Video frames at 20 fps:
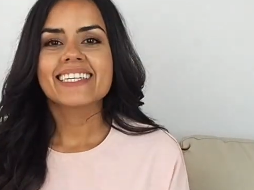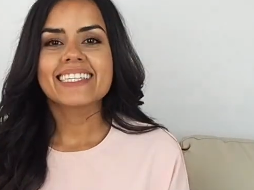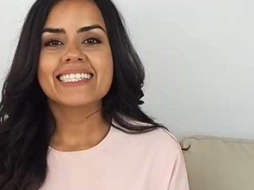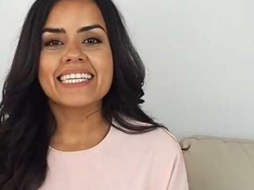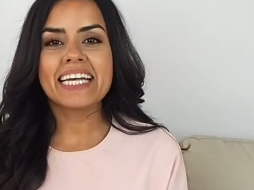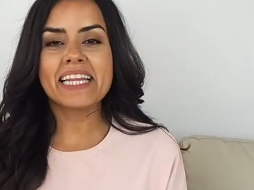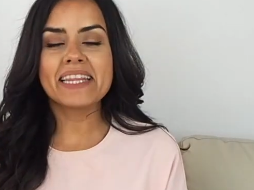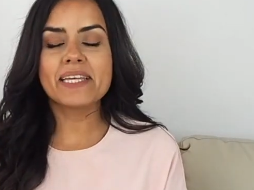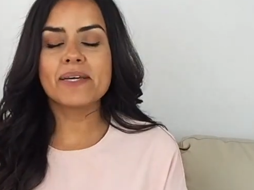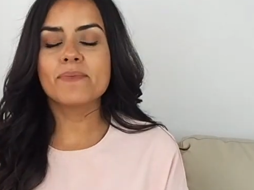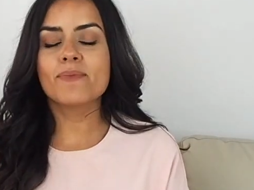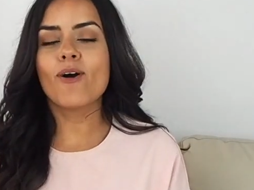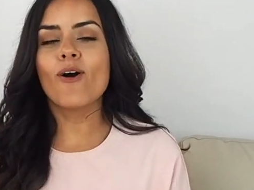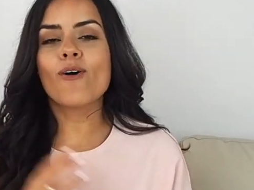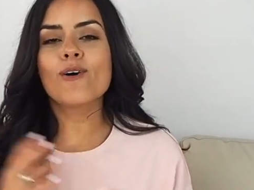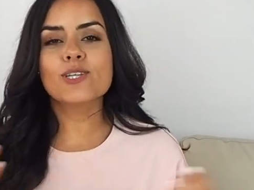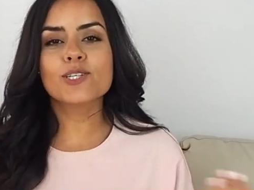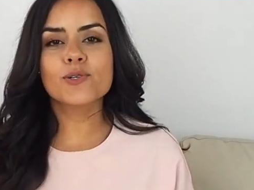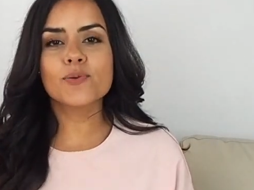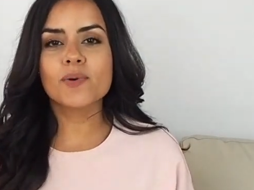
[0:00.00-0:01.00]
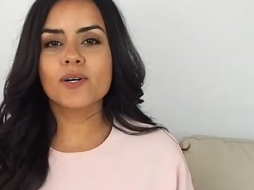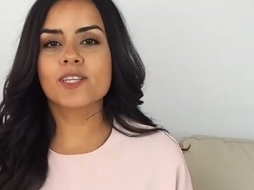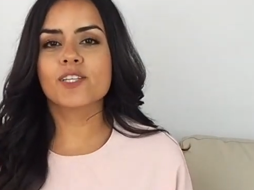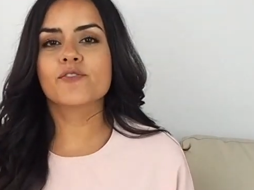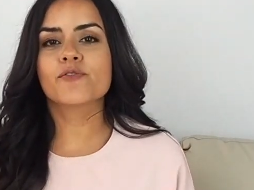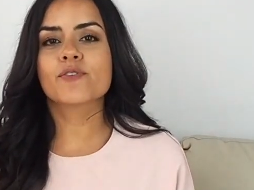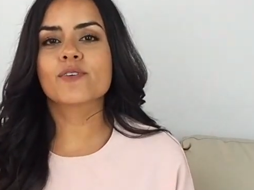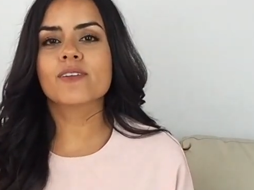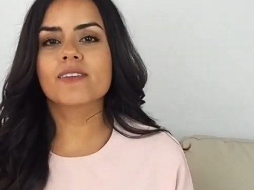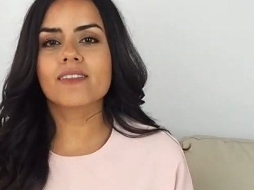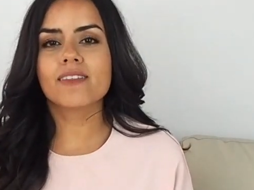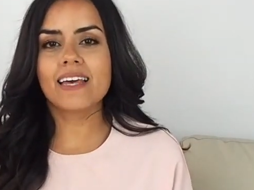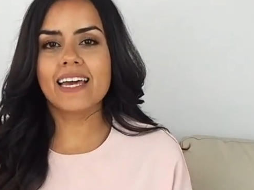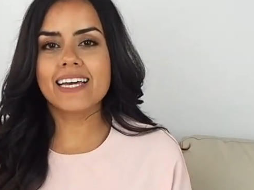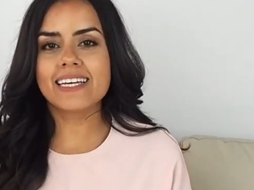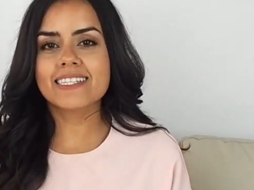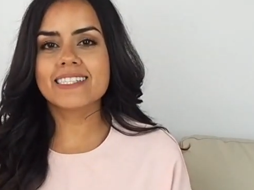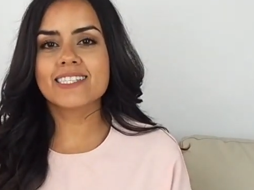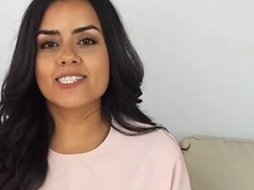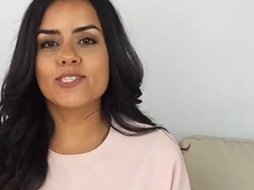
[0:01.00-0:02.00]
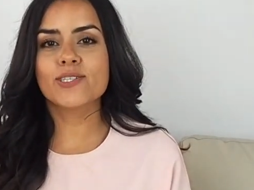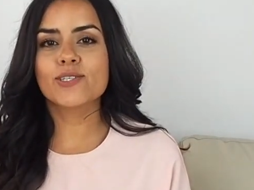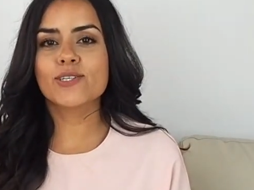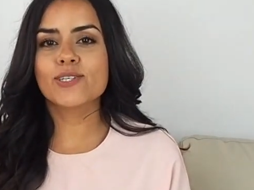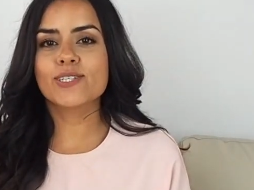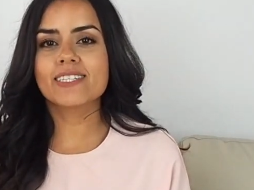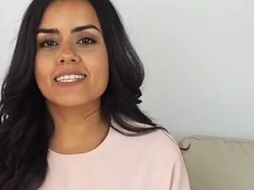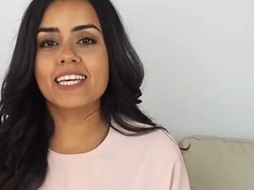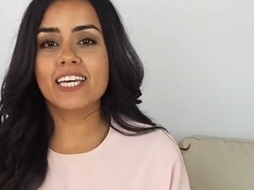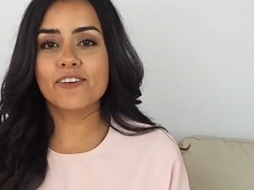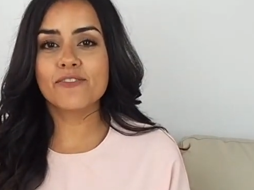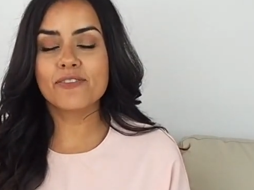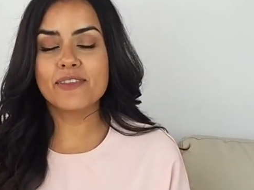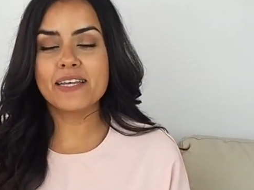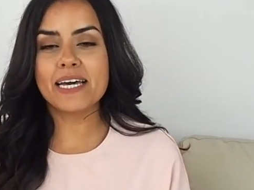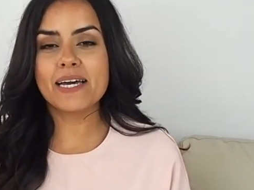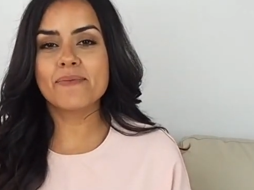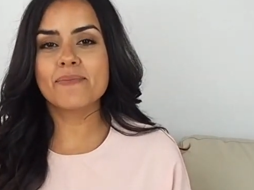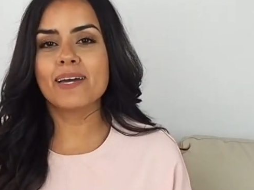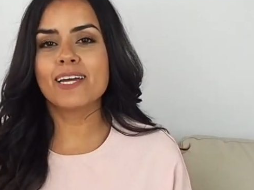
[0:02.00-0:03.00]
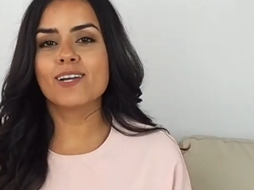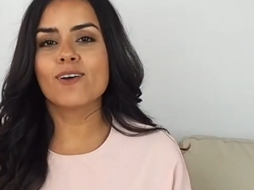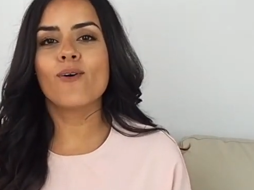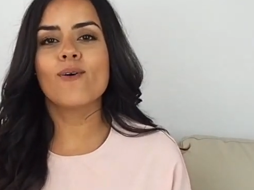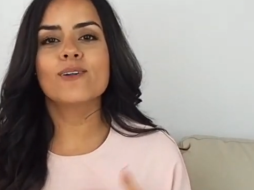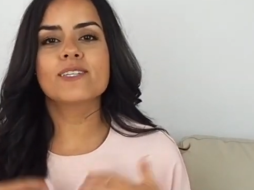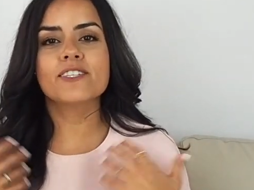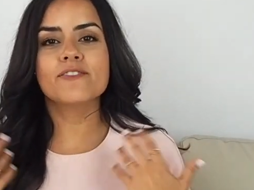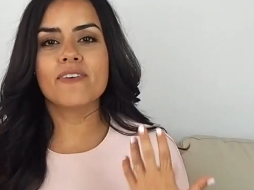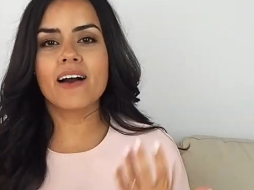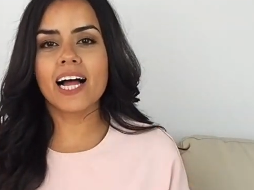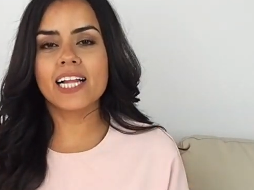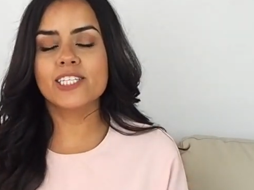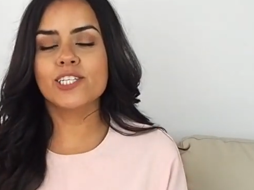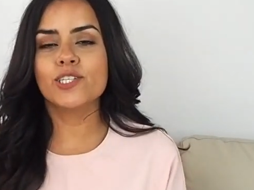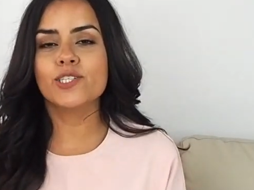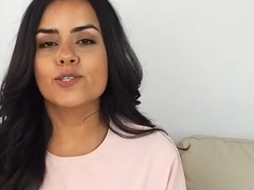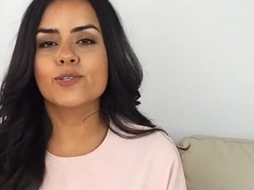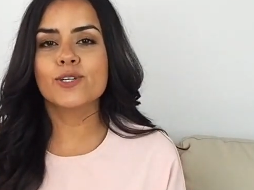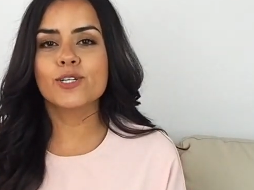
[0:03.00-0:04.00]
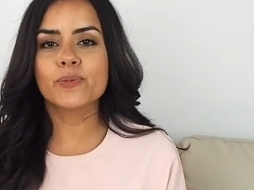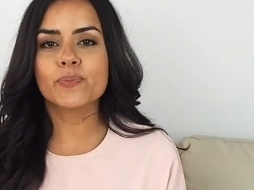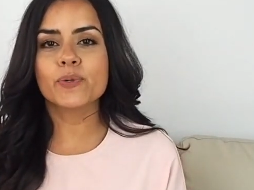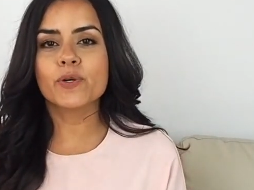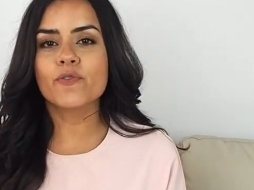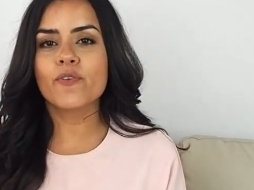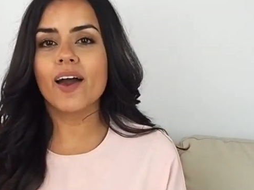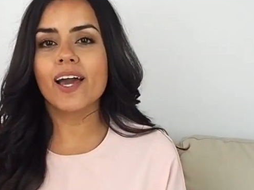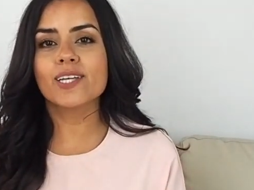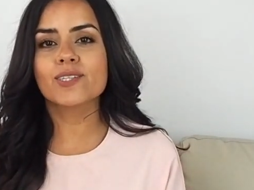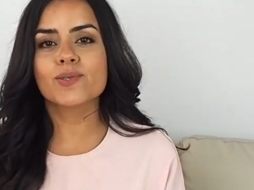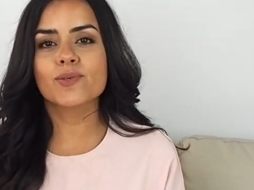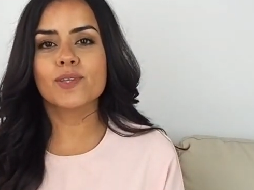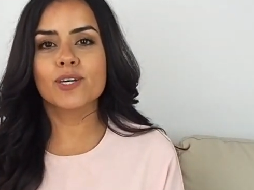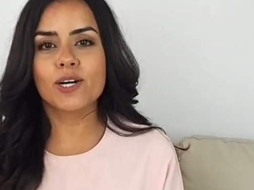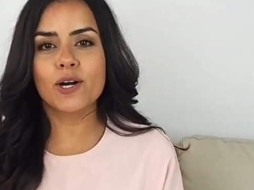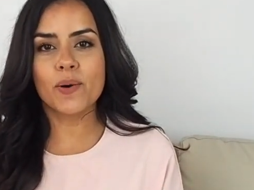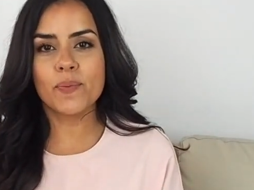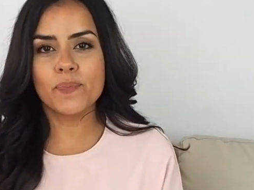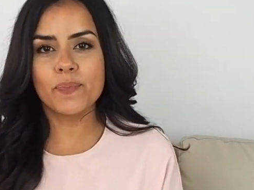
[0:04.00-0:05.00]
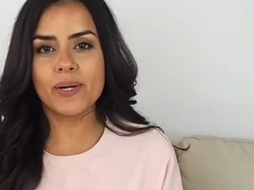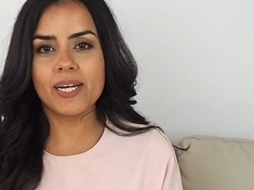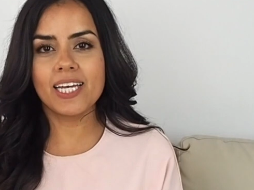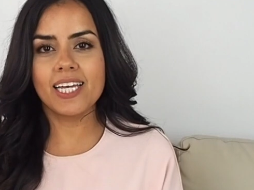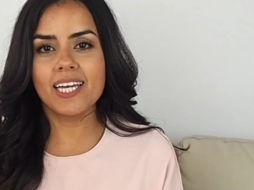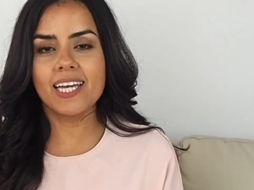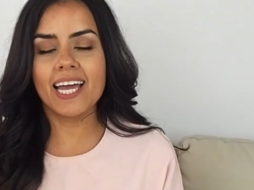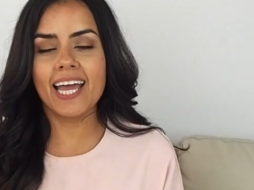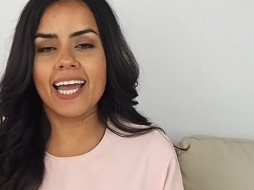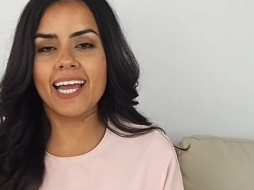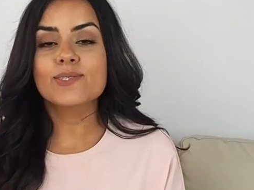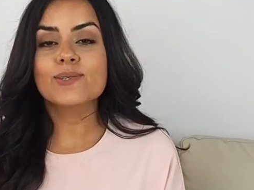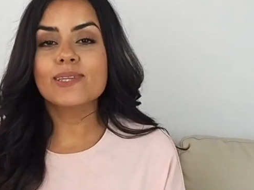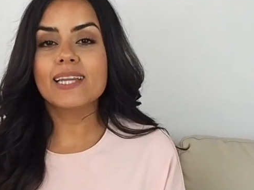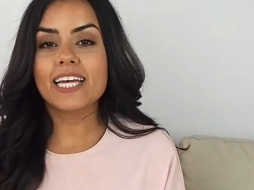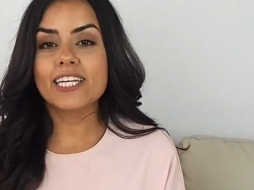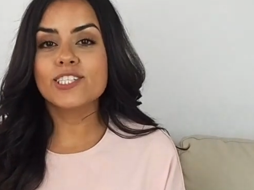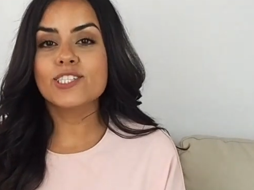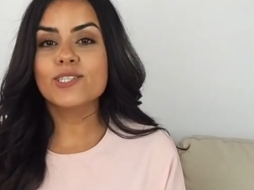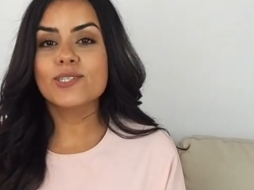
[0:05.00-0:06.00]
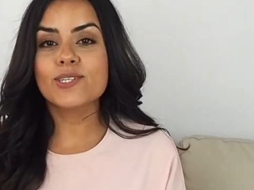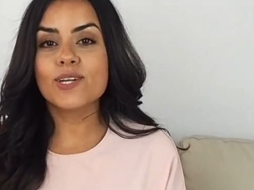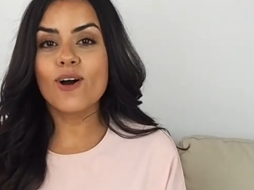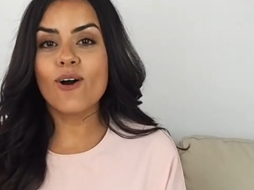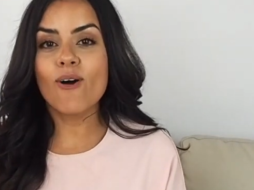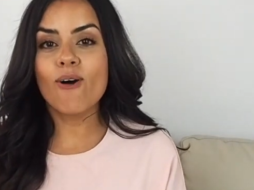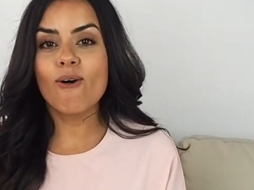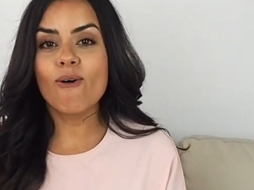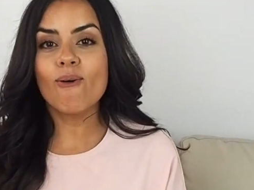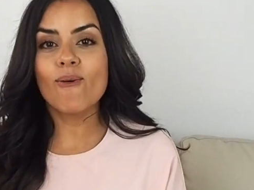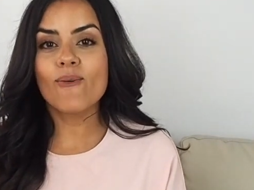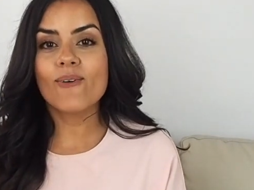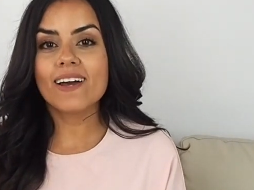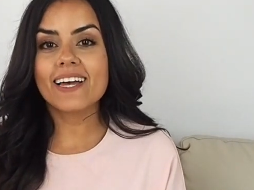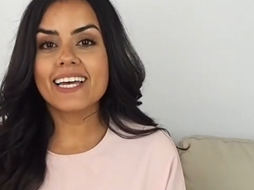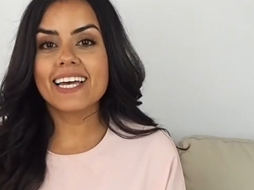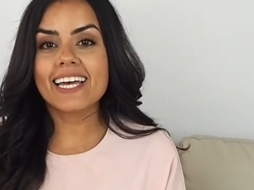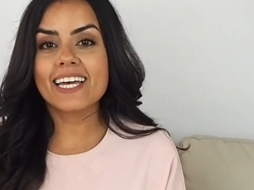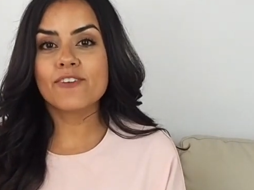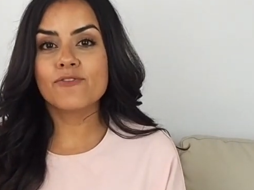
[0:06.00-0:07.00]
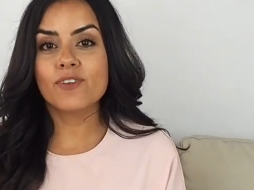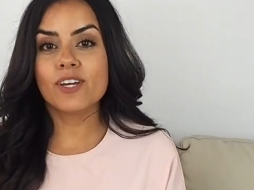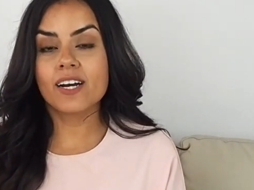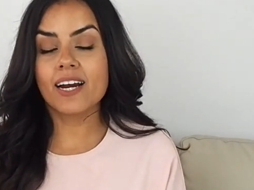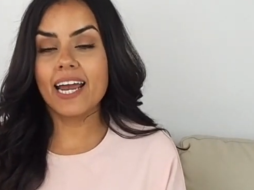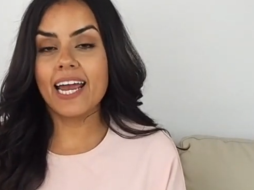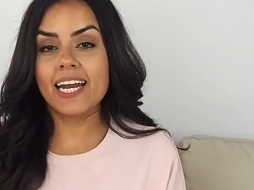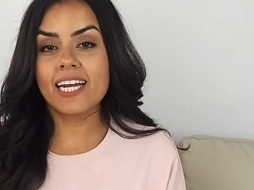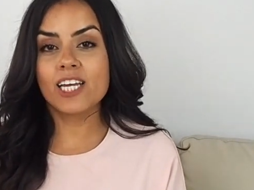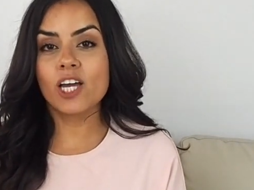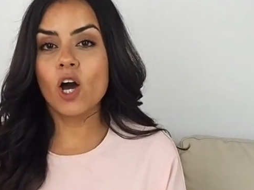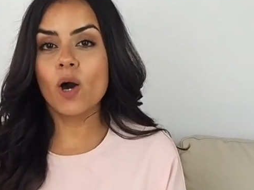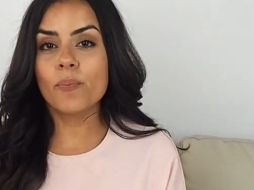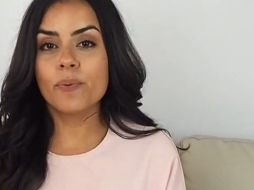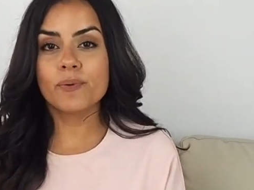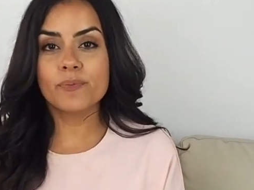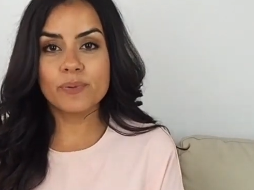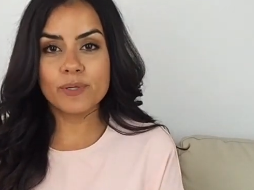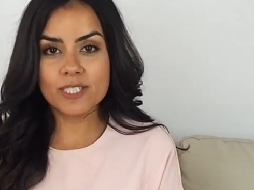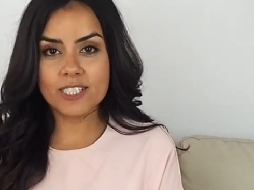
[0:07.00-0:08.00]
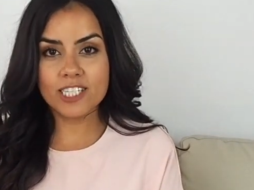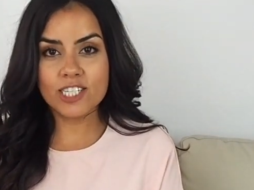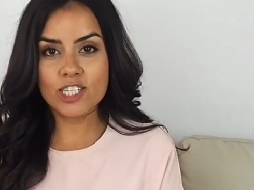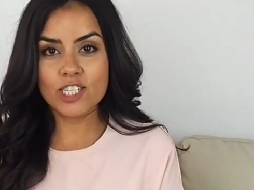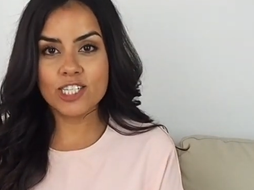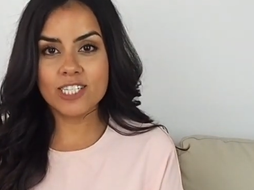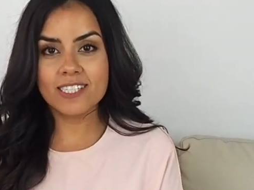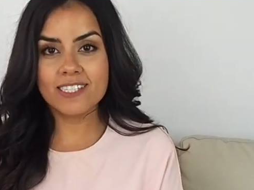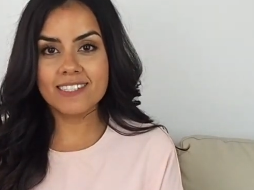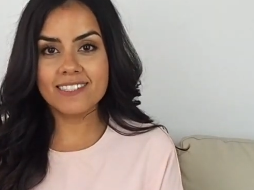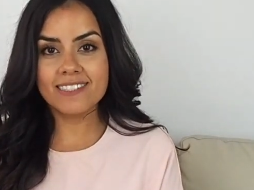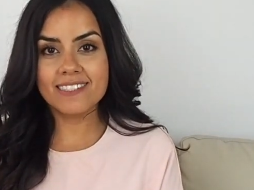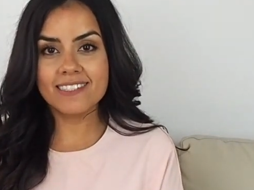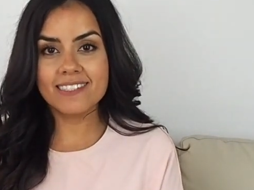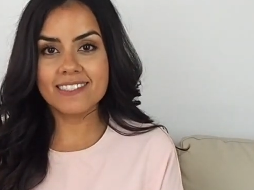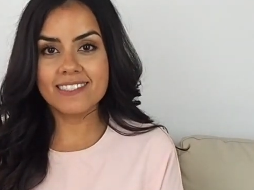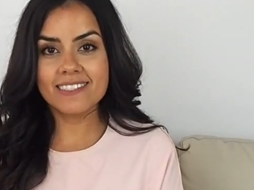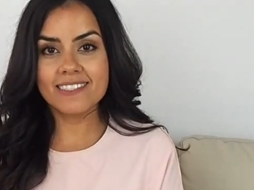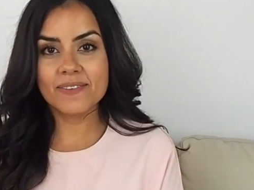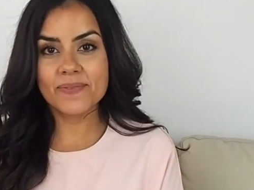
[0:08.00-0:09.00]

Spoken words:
Tell them all the wonderful things you could give them and all the value you could provide to the company, and to let you know if there are any open positions